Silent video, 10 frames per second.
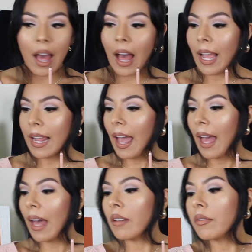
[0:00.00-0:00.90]
I
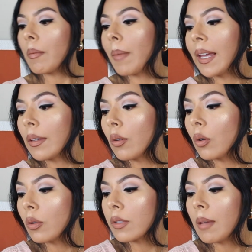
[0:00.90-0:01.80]
have my
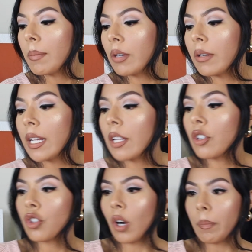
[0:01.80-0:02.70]
little Ulta Beauty
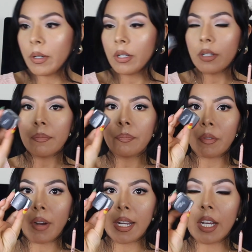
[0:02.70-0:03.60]
sharpener
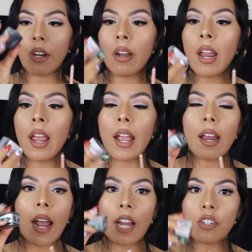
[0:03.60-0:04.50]
right here
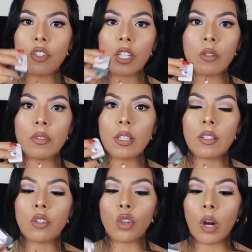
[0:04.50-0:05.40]
and I just use
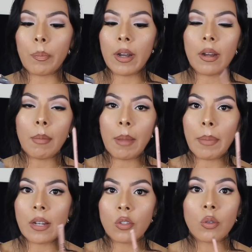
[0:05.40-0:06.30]
this to sharpen my
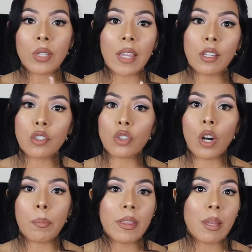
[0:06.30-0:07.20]
pencils and they
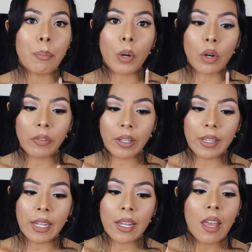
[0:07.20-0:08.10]
sharpen them
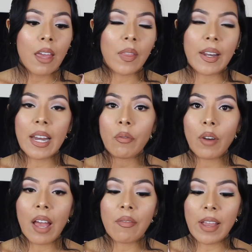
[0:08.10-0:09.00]
perfectly. They
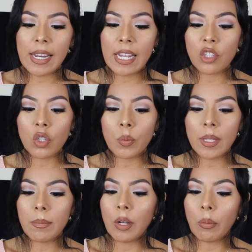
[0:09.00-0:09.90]
never have any issues
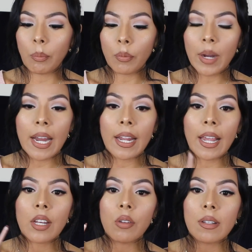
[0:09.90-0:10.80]
with them. They don't
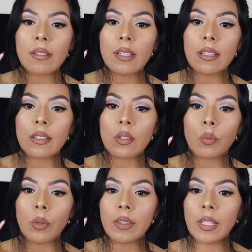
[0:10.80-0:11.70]
break and you can see this
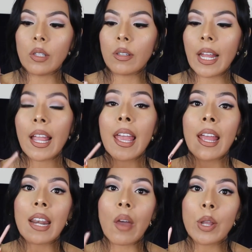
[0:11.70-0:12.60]
is what they look like.
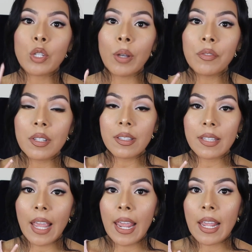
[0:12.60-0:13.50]
Now I do have
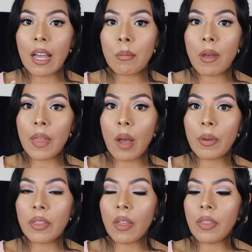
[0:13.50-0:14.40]
say um, that
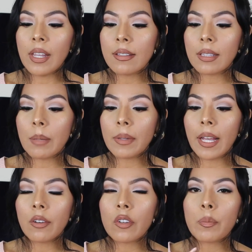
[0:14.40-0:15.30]
with these lip
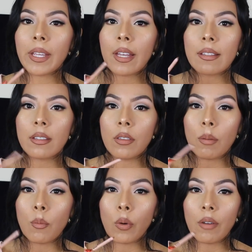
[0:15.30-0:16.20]
liners because
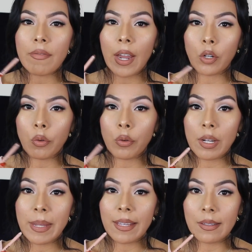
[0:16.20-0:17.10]
they're more of that
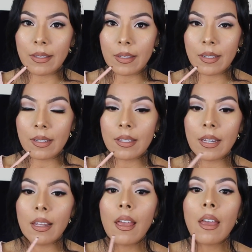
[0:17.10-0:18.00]
creamy
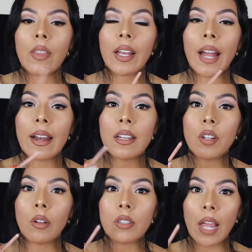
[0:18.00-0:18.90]
consistency they kind of
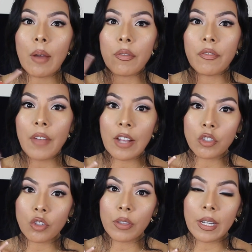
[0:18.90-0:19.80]
dull down
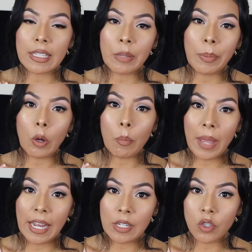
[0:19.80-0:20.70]
faster than a typical
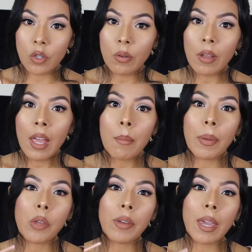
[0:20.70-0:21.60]
pencil
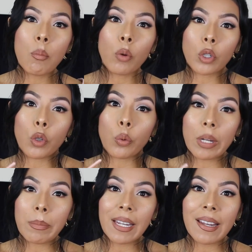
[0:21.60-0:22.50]
but you get more
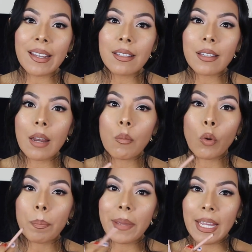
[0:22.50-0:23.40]
creaminess and
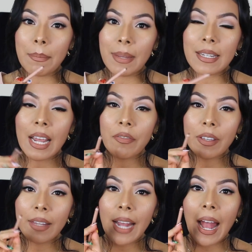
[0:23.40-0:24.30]
more pigment I
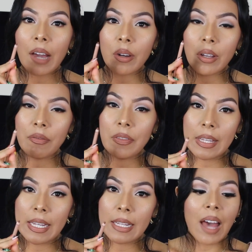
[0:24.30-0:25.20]
feel like out of
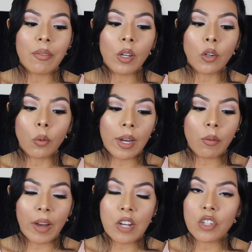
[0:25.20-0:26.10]
these have a
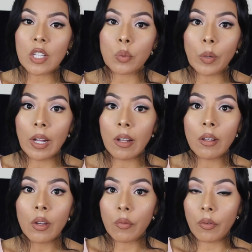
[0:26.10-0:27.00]
great range as
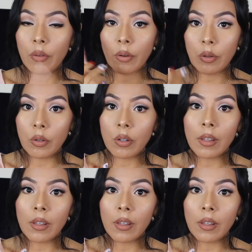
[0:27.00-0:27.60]
well for their nude